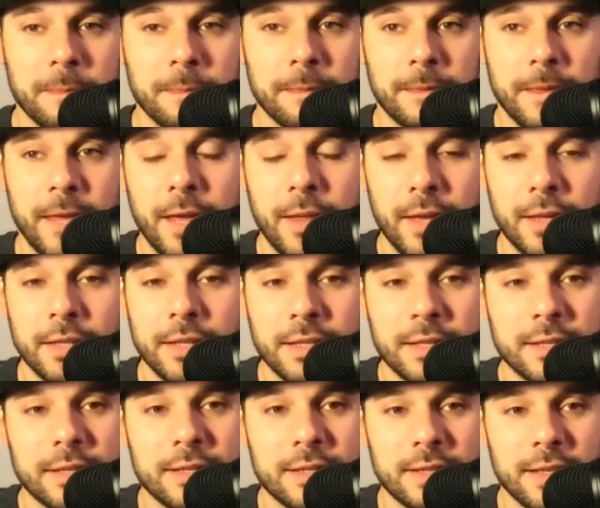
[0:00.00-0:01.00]
yeah, that
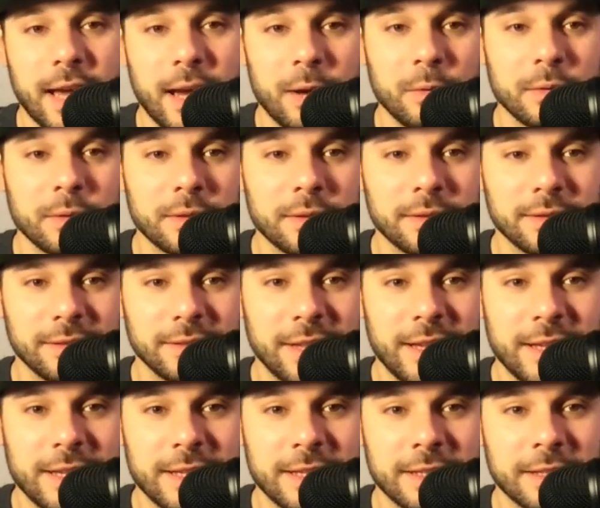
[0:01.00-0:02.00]
doesn't sound
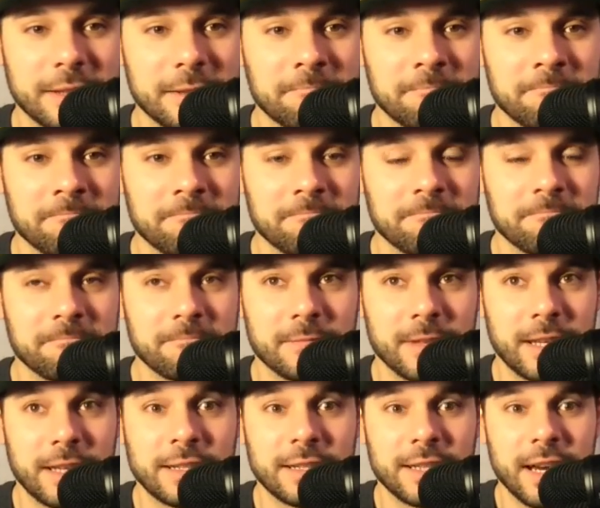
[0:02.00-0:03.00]
like
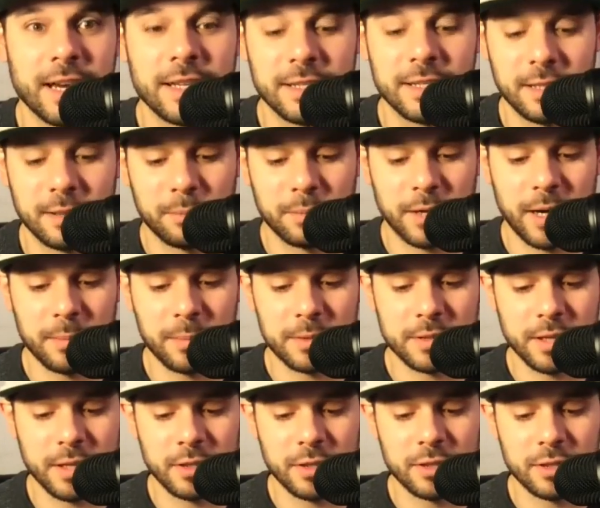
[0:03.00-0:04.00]
an enticing
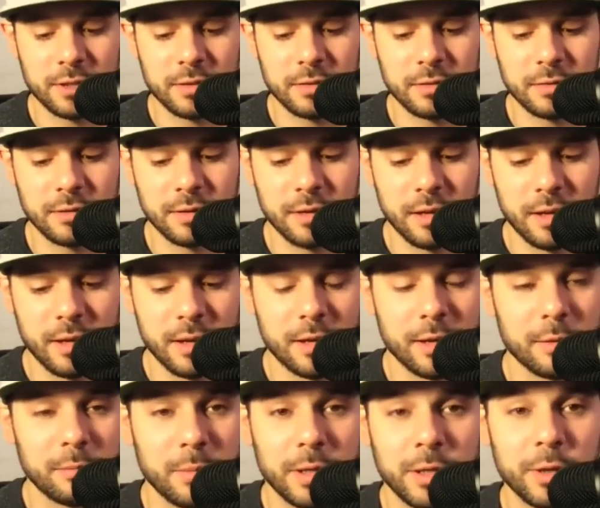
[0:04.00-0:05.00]
proposition,
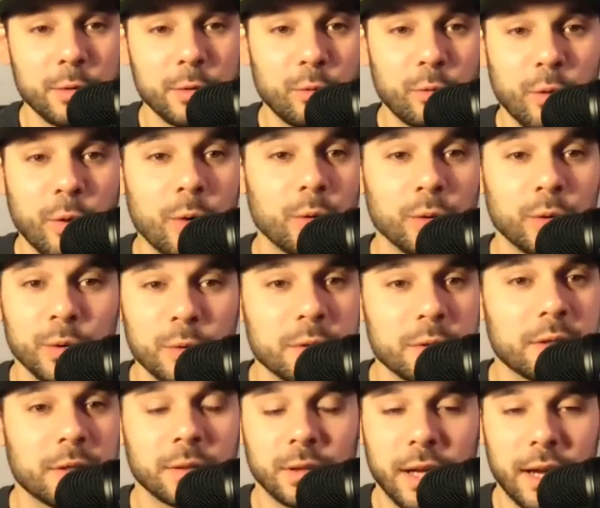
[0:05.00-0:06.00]
but you won't
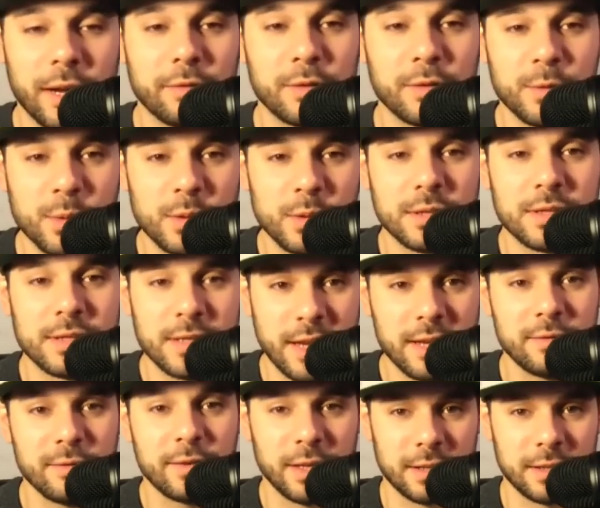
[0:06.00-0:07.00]
lose your life. You will
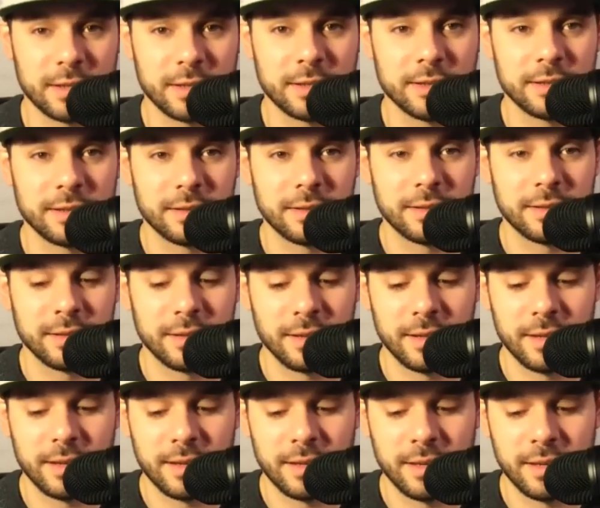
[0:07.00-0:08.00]
save it.
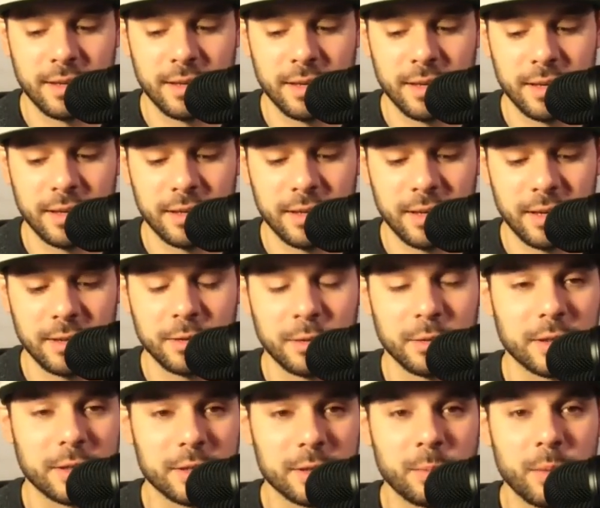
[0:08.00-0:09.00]
And
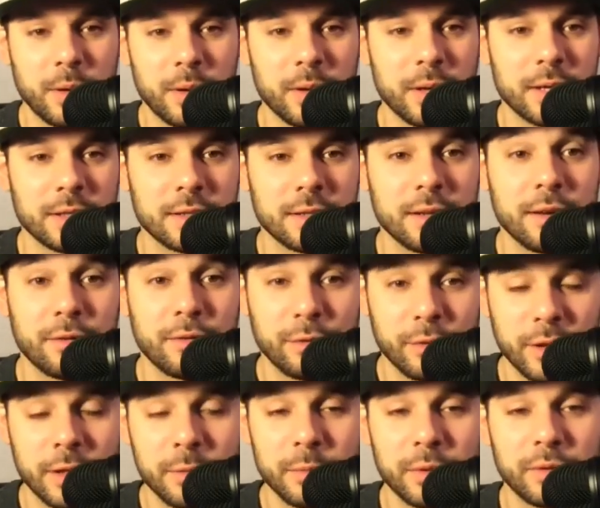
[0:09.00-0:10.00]
you'll experience
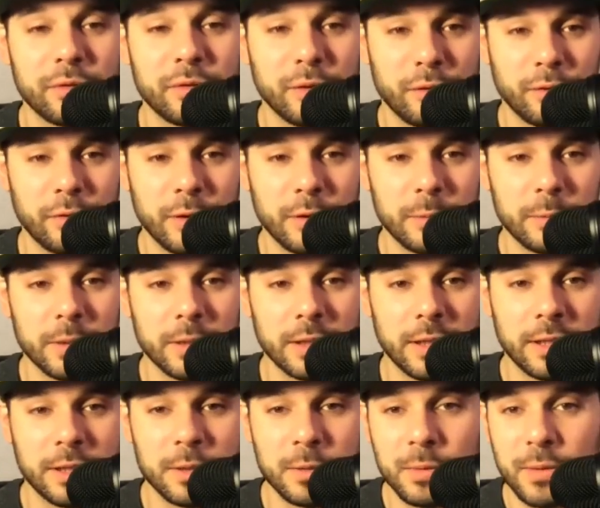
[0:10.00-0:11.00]
freedom and fulfillment
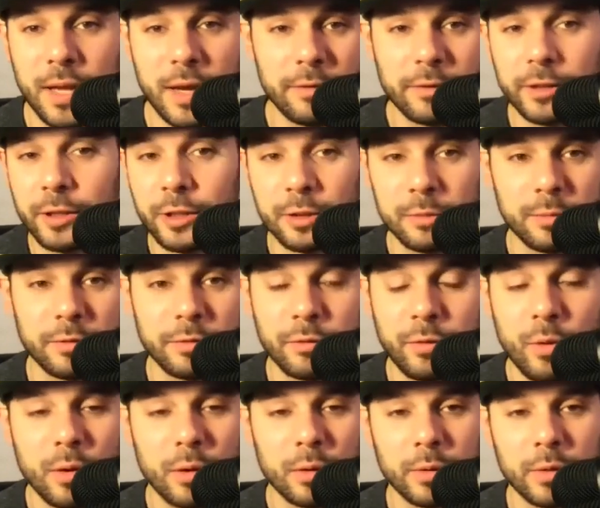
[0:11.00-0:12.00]
like you never could
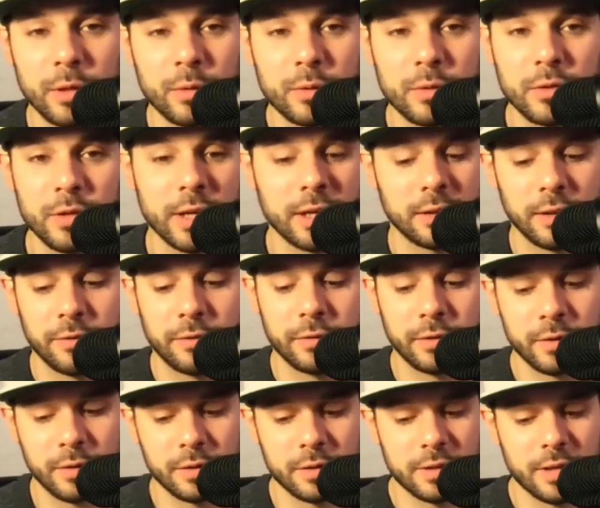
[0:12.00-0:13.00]
before when you were trying to live for
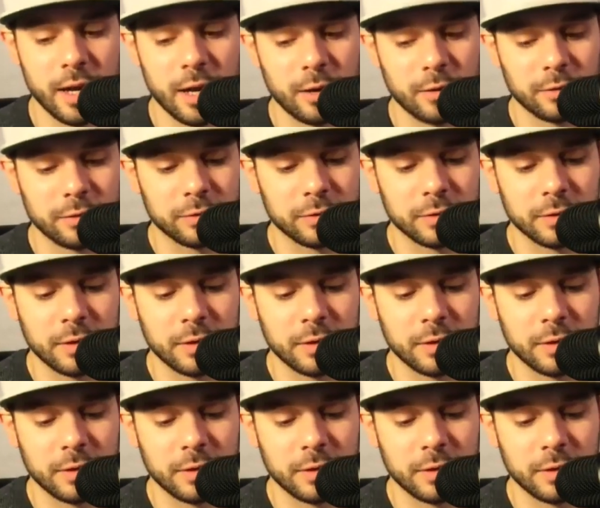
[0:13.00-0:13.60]
yourself.